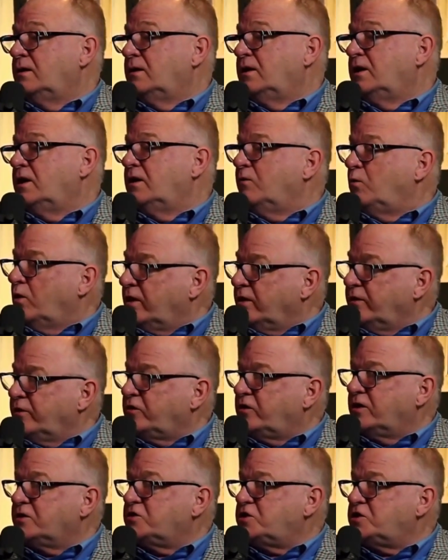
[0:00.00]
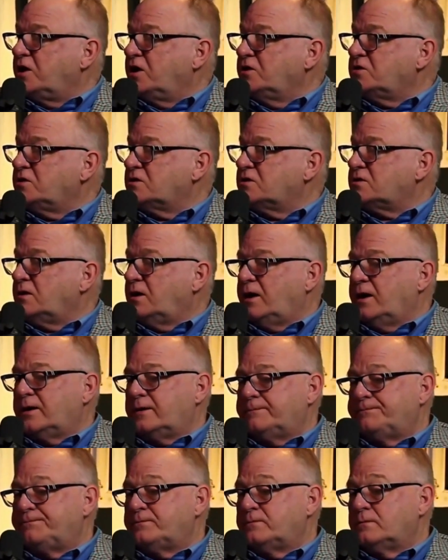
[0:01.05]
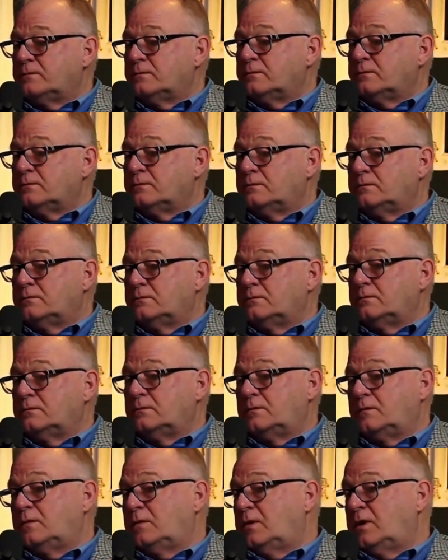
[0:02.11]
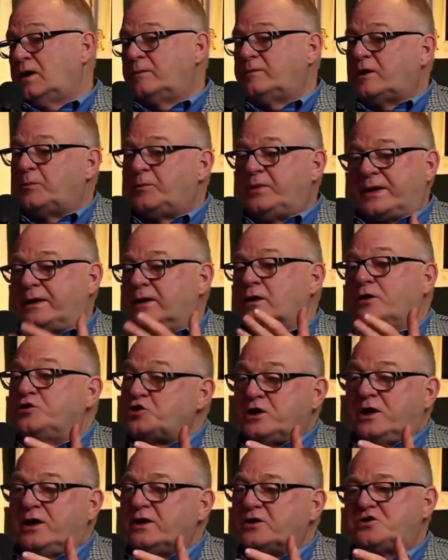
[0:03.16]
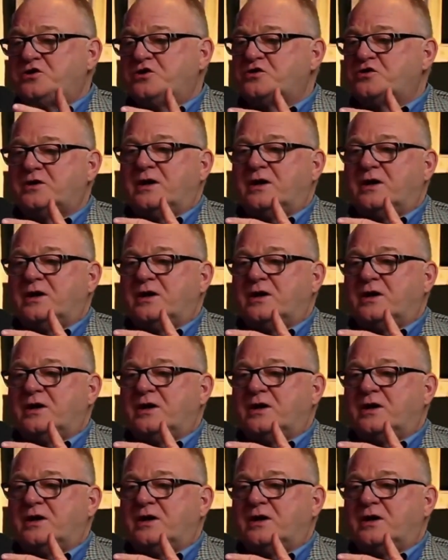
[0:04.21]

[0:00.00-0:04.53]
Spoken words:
And if one of those things changes, like, I'm not picking on Chase,